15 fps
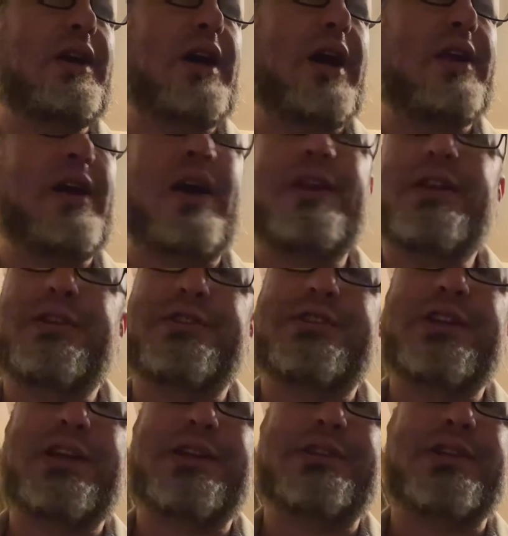I didn't
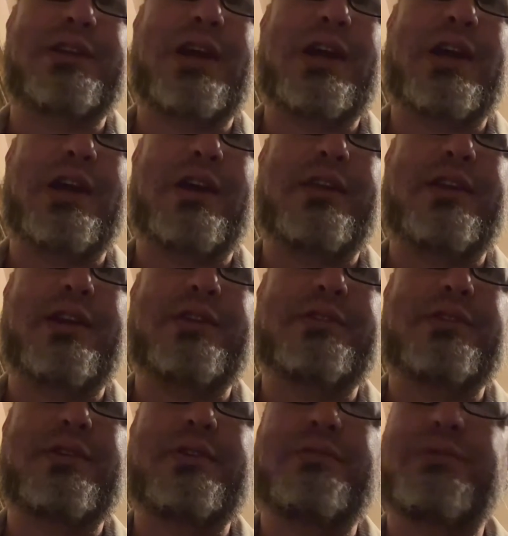see it today. I think
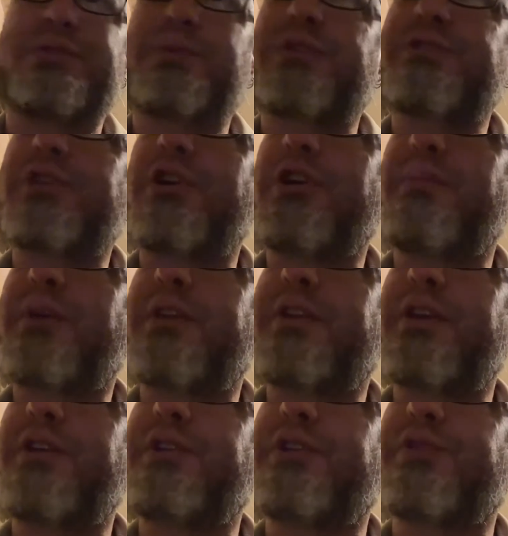it was supposed to go up, I
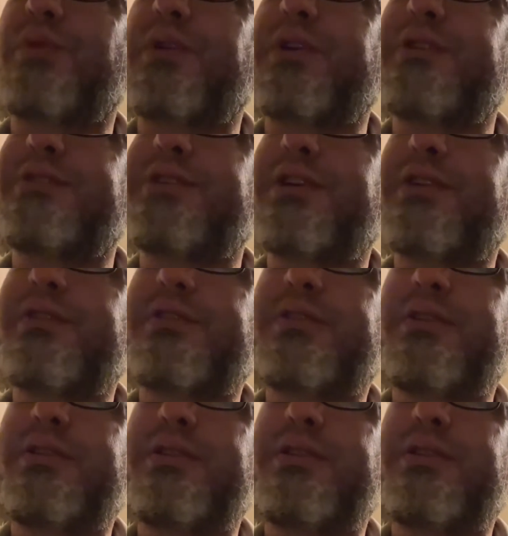think, on the 26th.